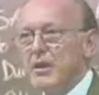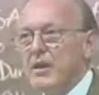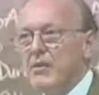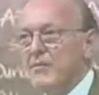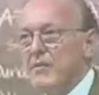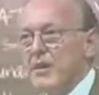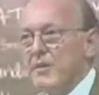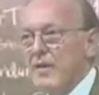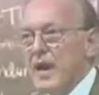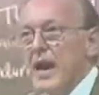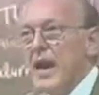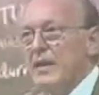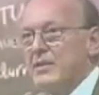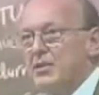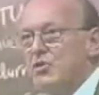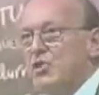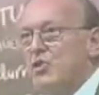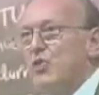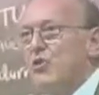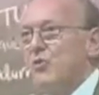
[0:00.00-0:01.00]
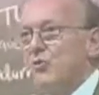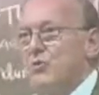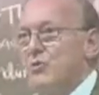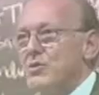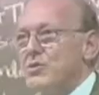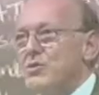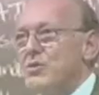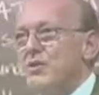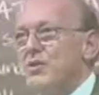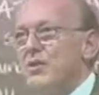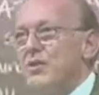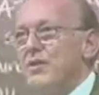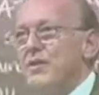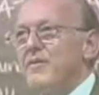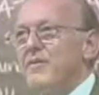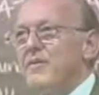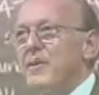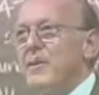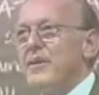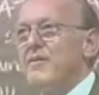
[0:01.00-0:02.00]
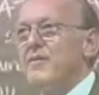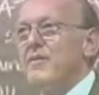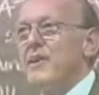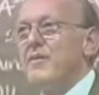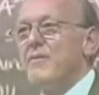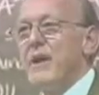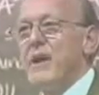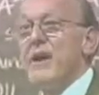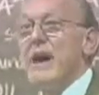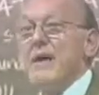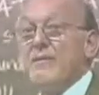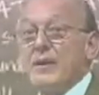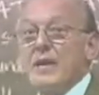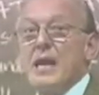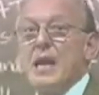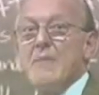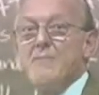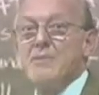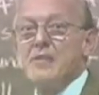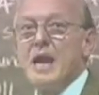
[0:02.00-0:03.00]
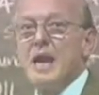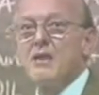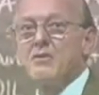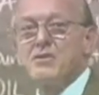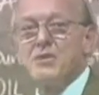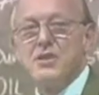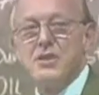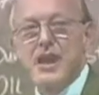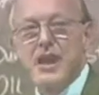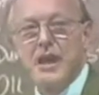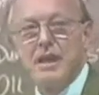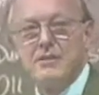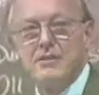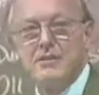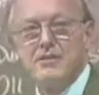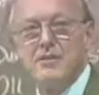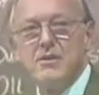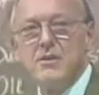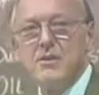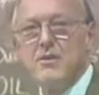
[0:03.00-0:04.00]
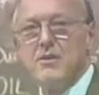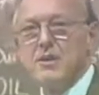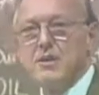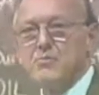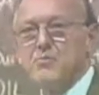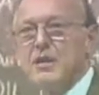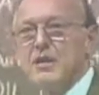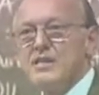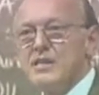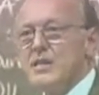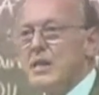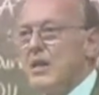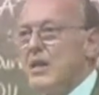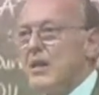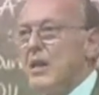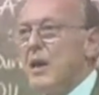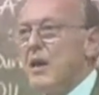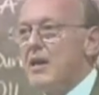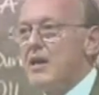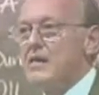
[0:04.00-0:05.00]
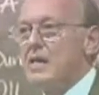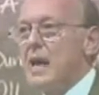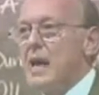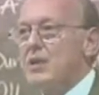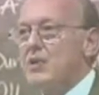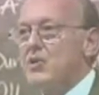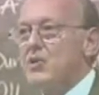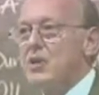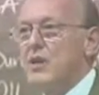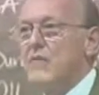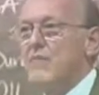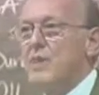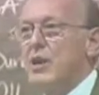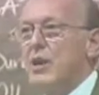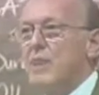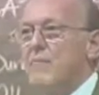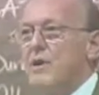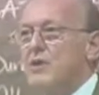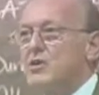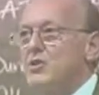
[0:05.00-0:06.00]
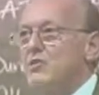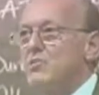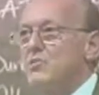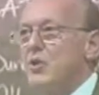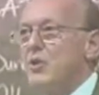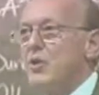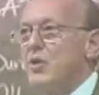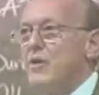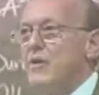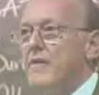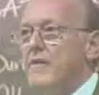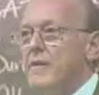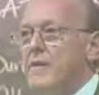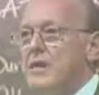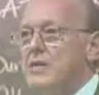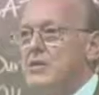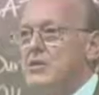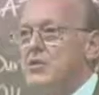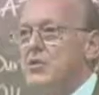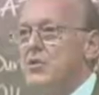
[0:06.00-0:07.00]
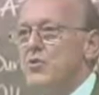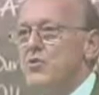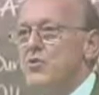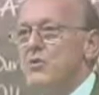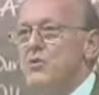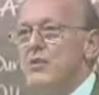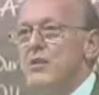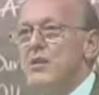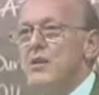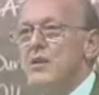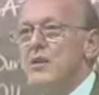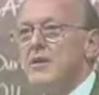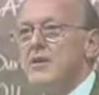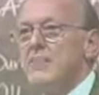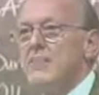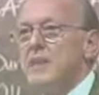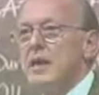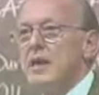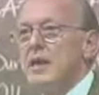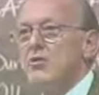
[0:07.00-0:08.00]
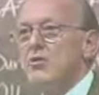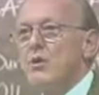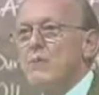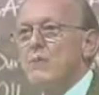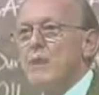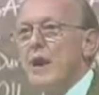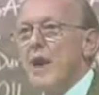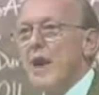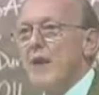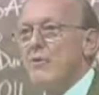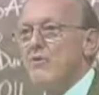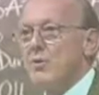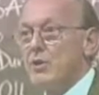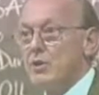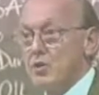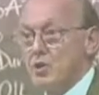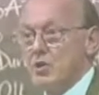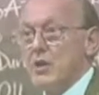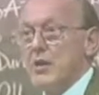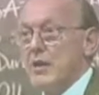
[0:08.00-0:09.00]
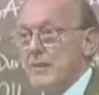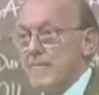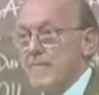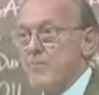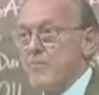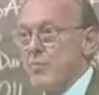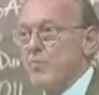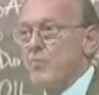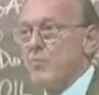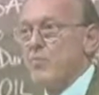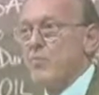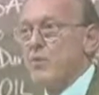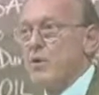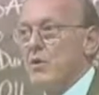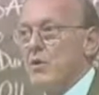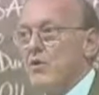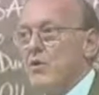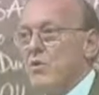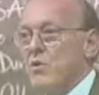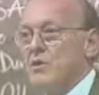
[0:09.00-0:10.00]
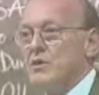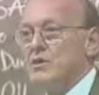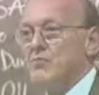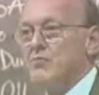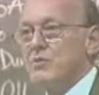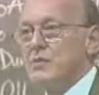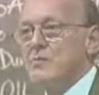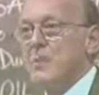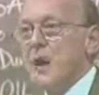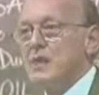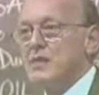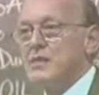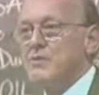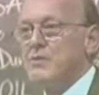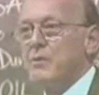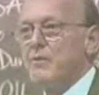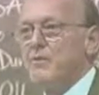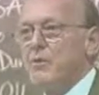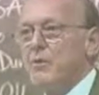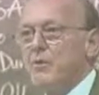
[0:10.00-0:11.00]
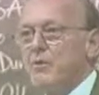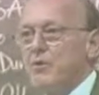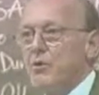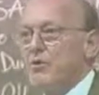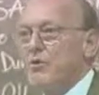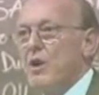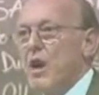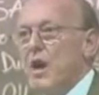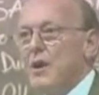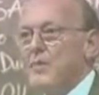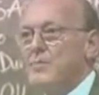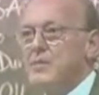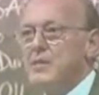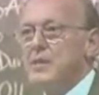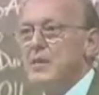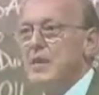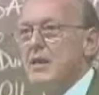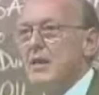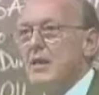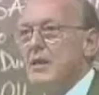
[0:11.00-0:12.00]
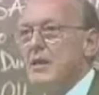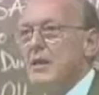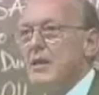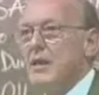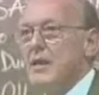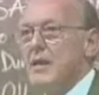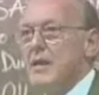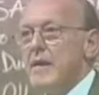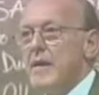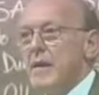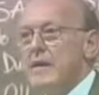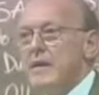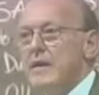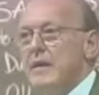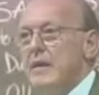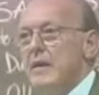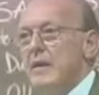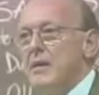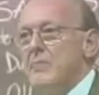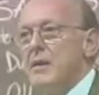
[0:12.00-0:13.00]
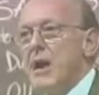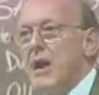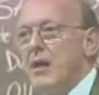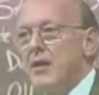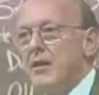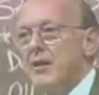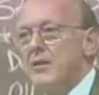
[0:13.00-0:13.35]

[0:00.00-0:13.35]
I mean, if, if I had to choose, if it ever came down to that, because Wesley Clark is actually a very much more astute military man, which, uh, uh, who is responsible for war crimes in, in, in, in the